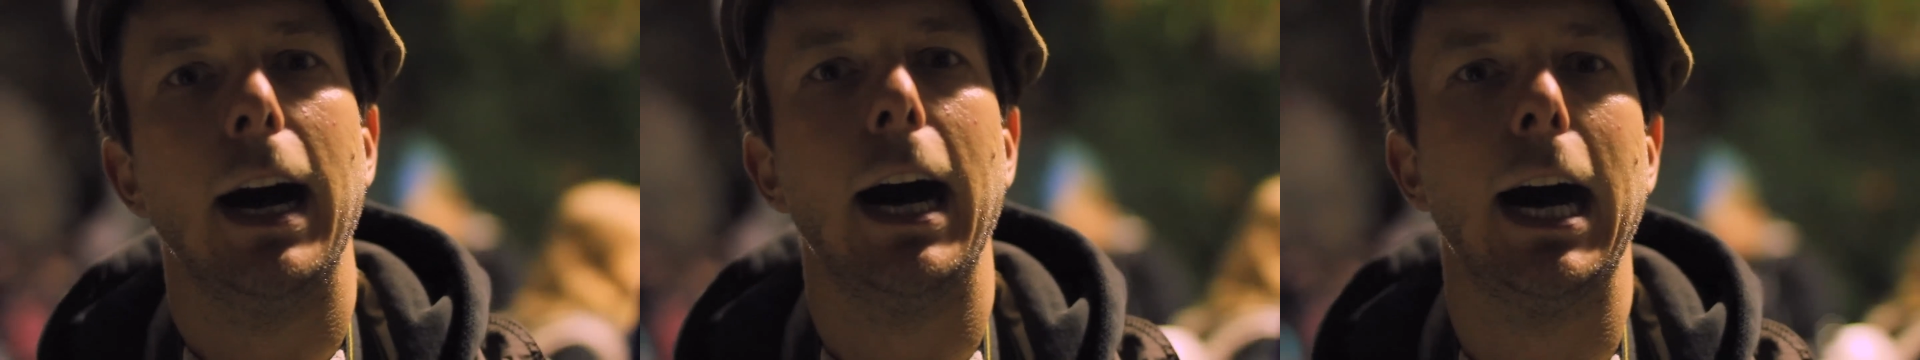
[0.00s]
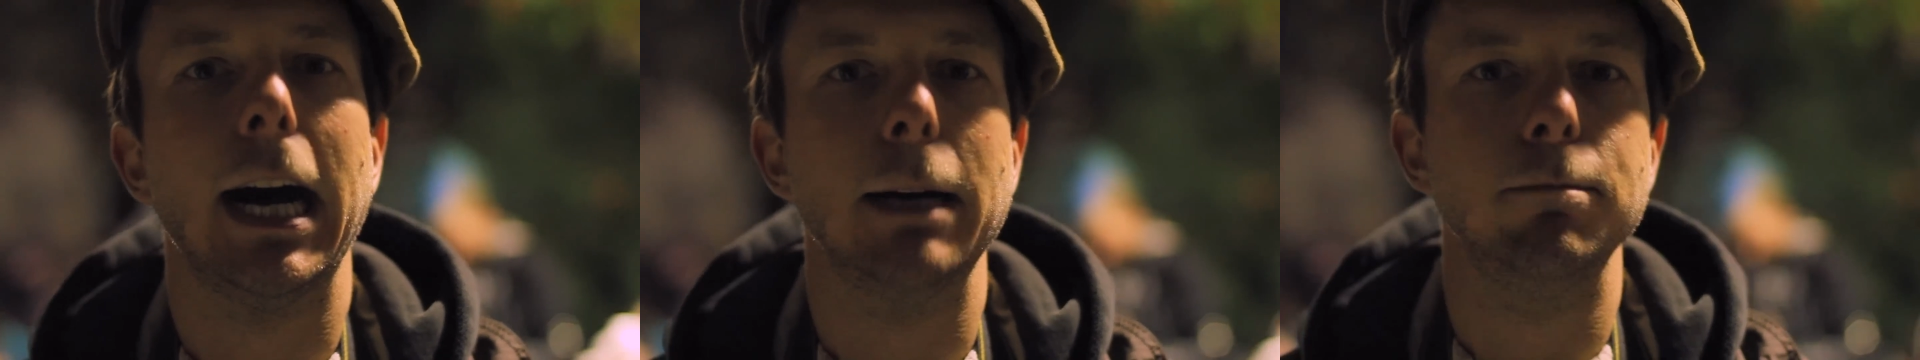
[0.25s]

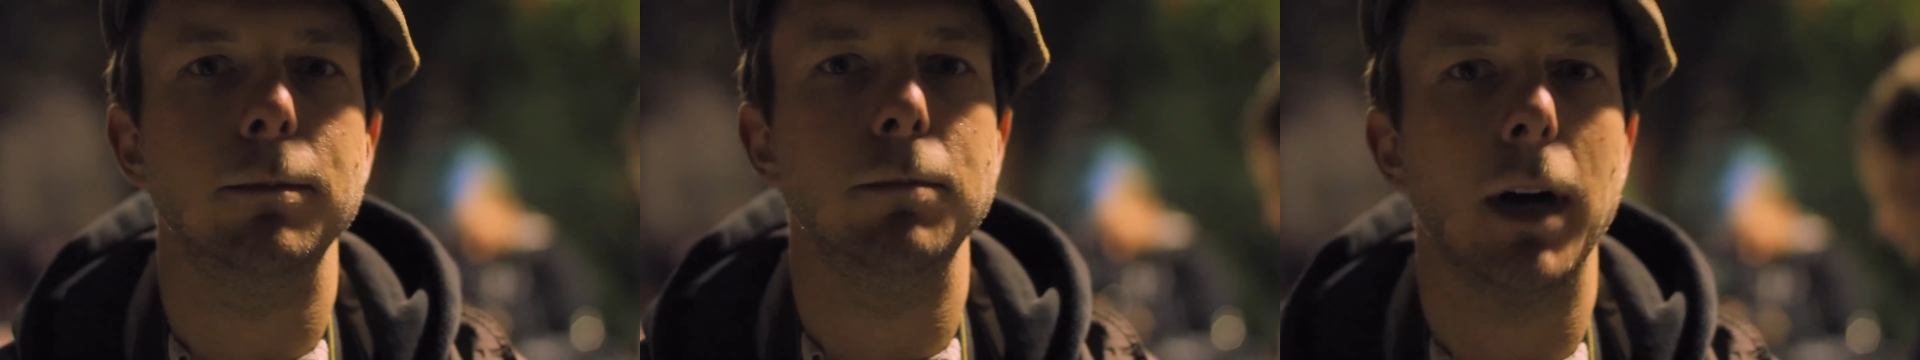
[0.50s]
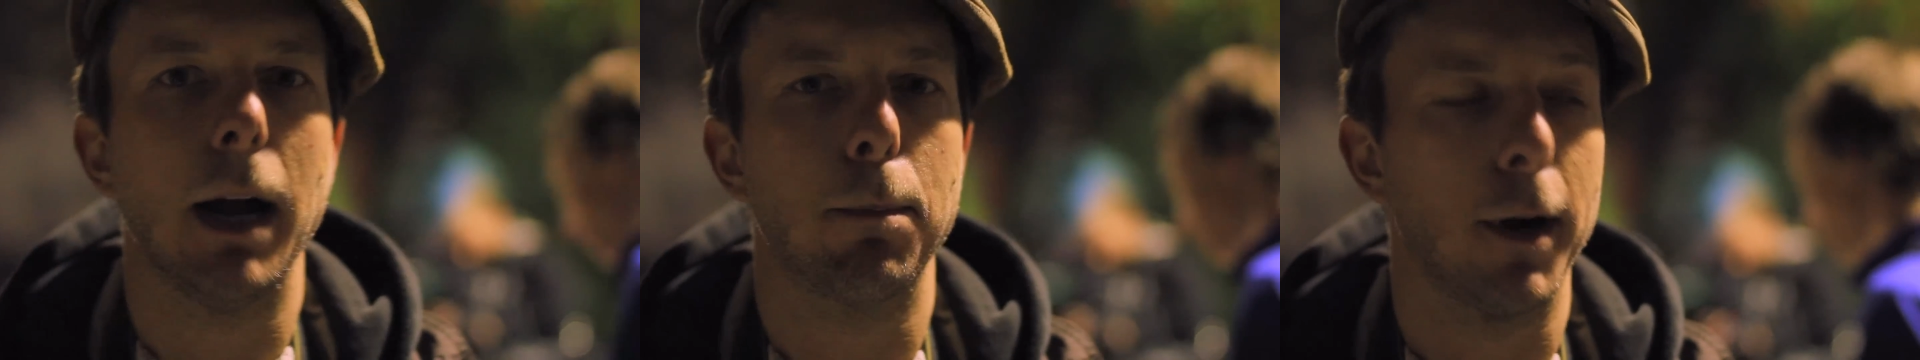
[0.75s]

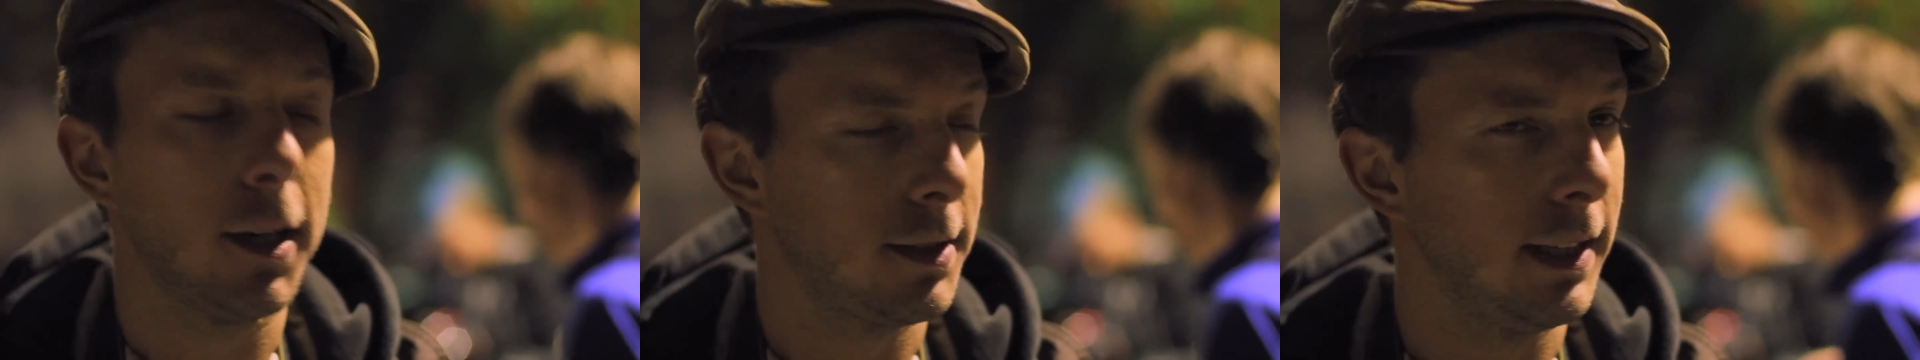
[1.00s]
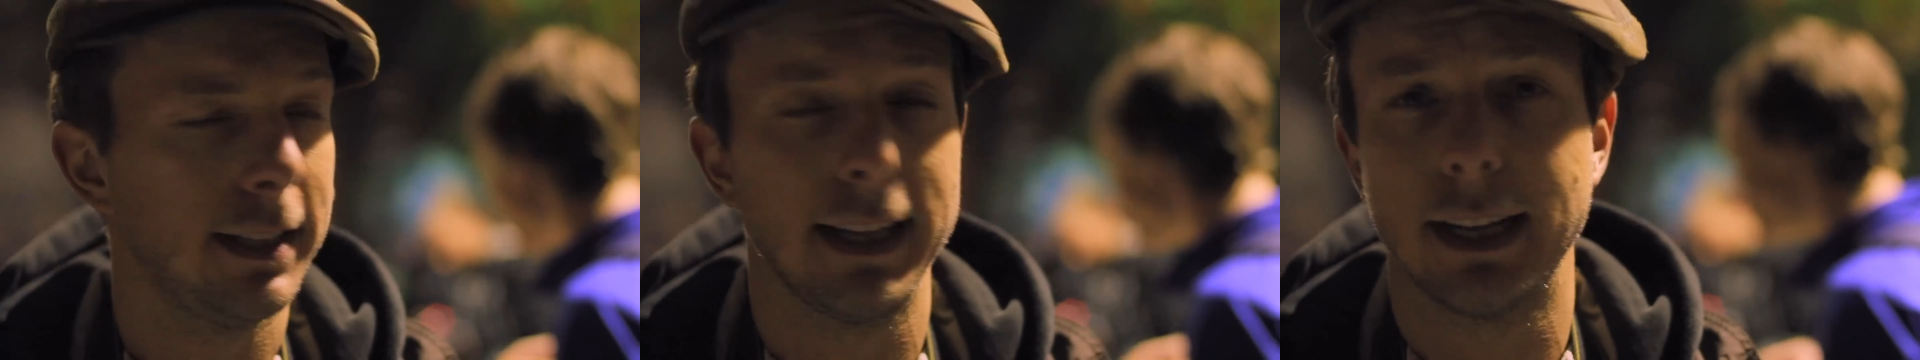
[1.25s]
I
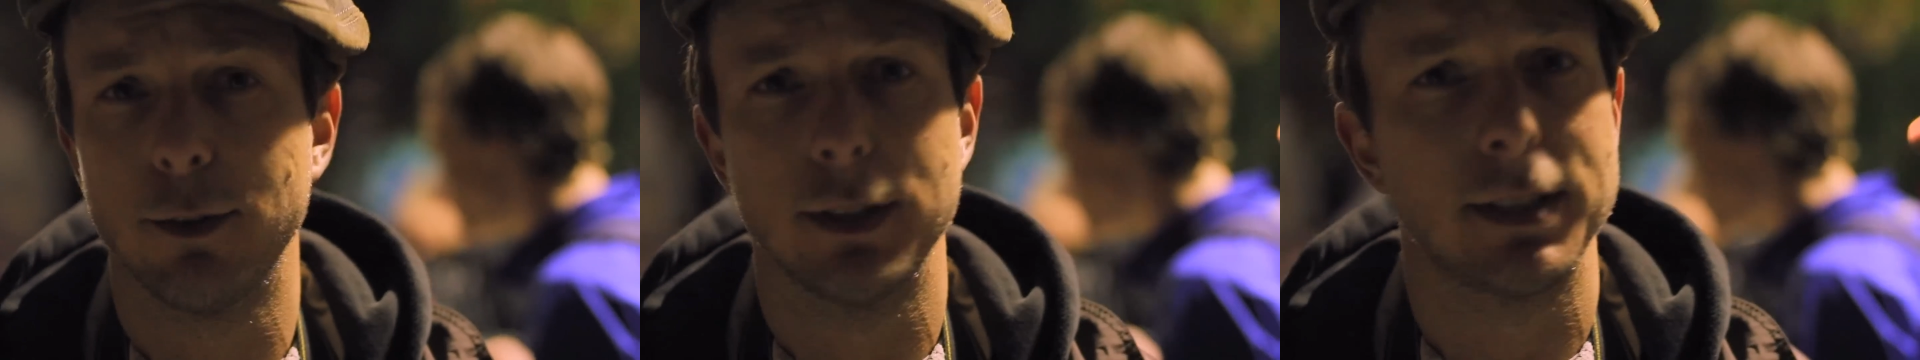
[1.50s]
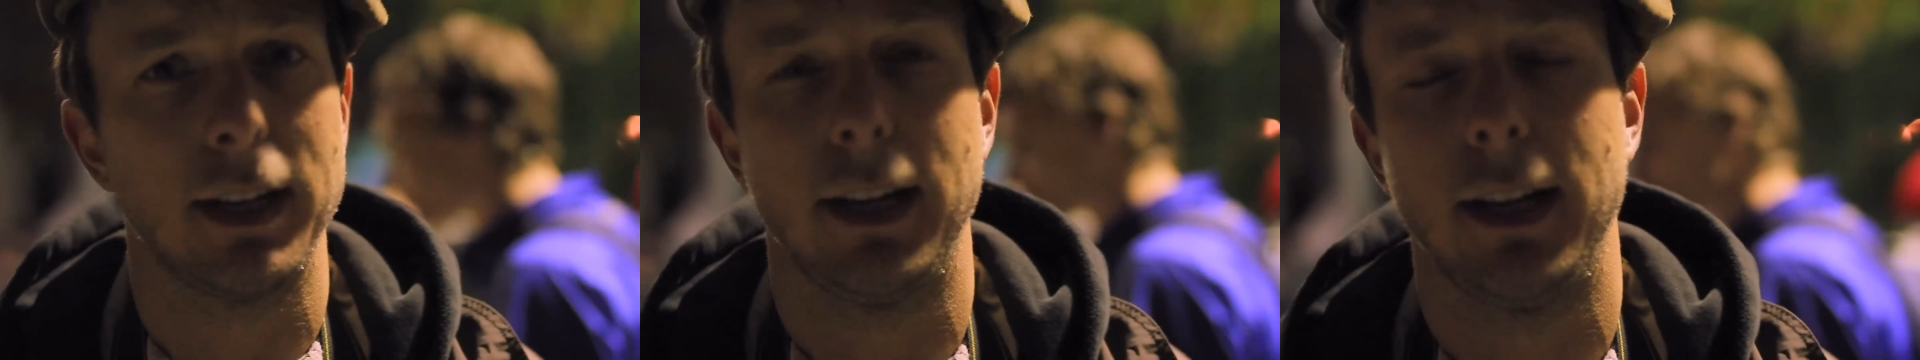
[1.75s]
personally think it
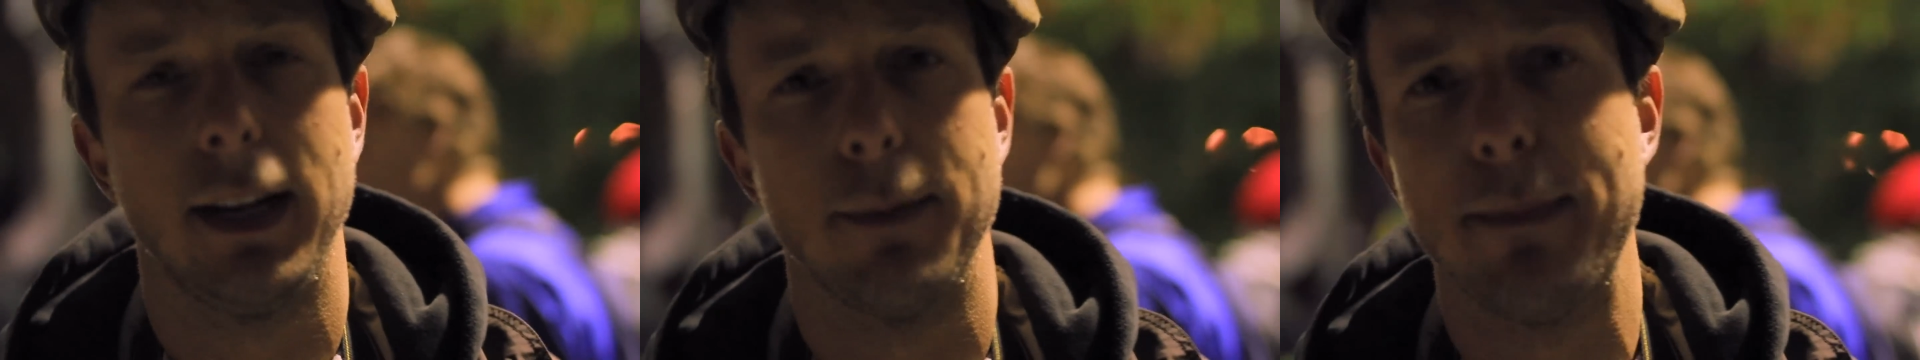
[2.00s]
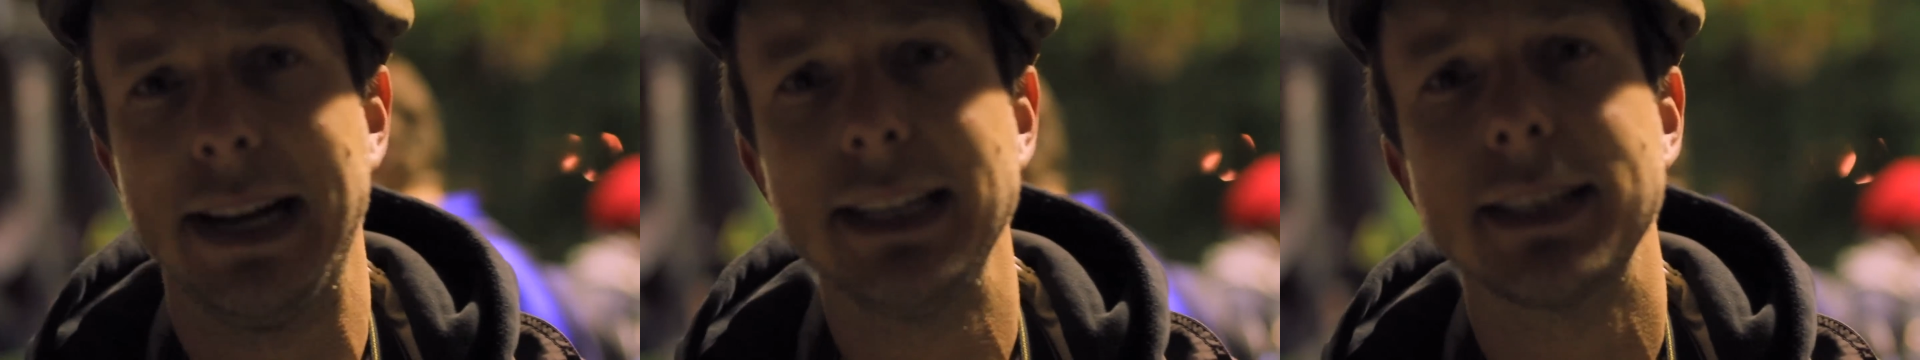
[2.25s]
was an
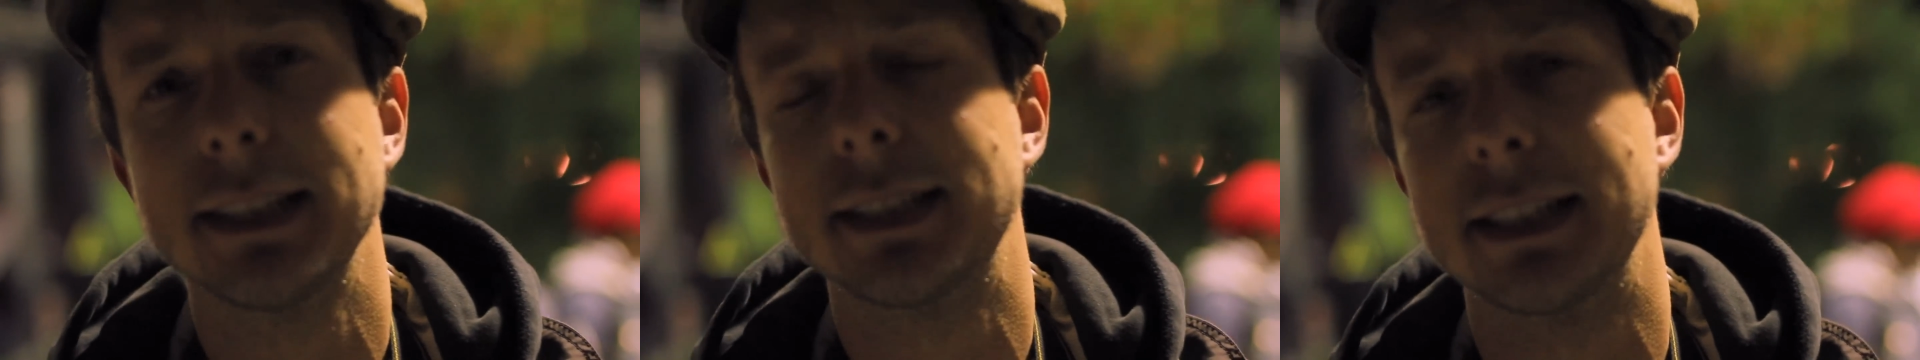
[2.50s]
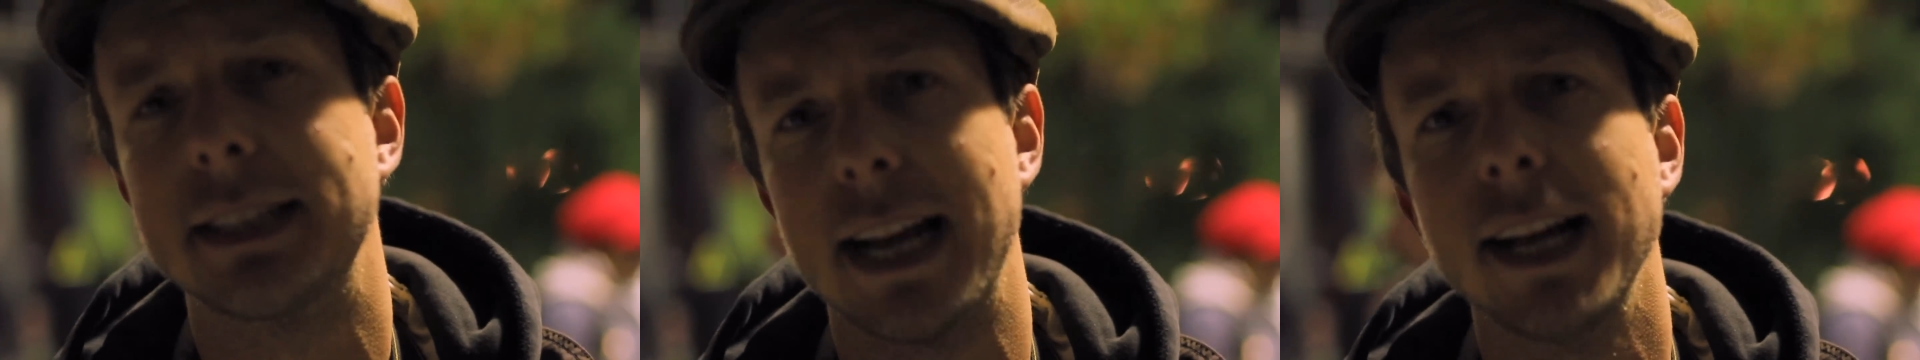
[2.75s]
amazing
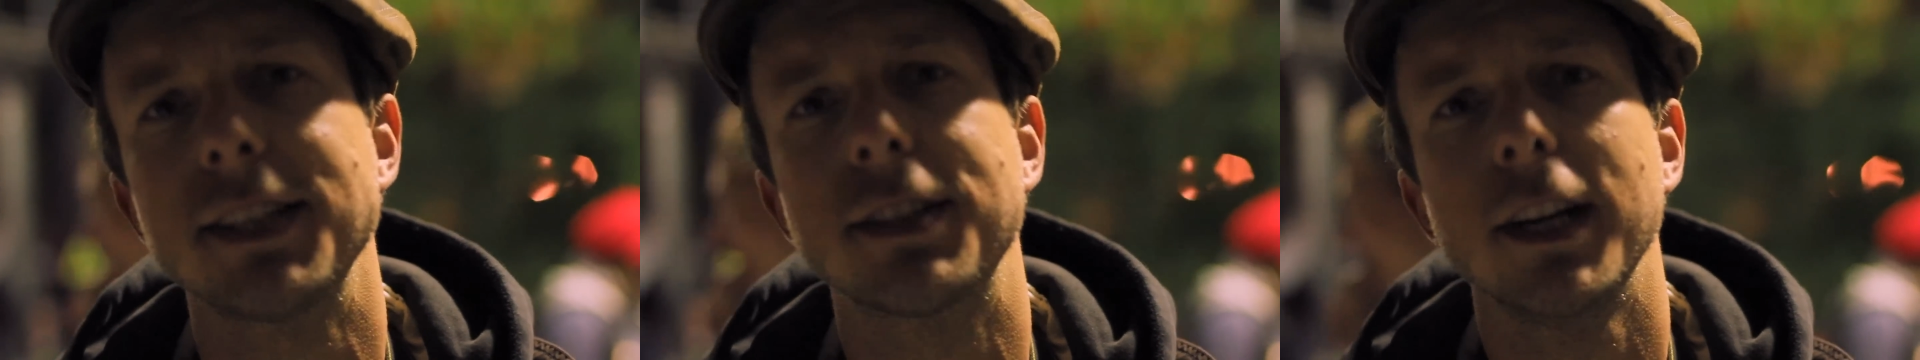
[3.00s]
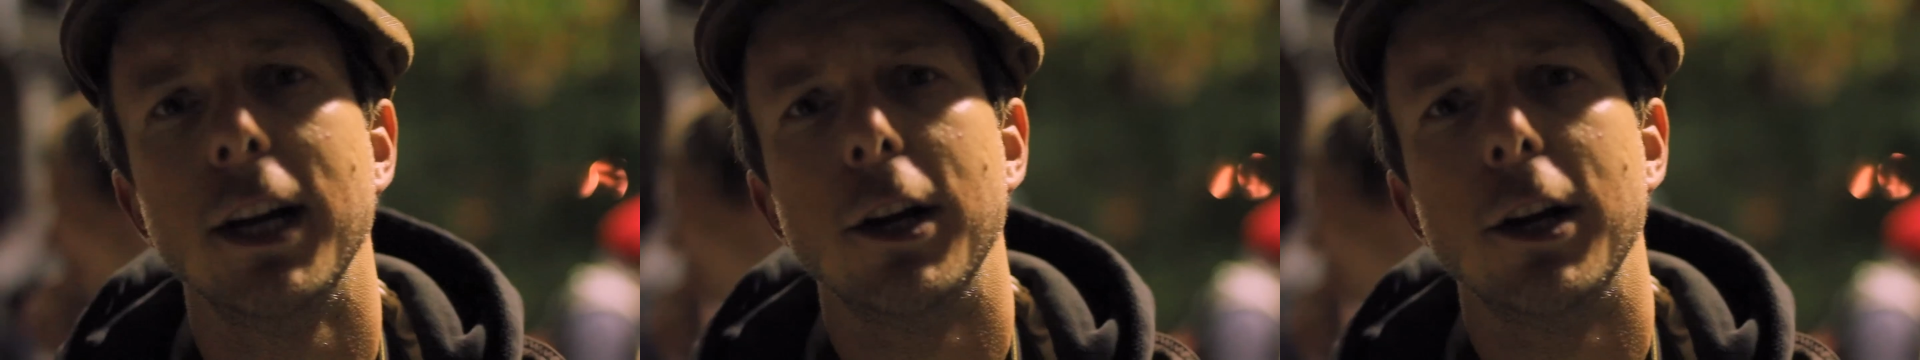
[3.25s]
success.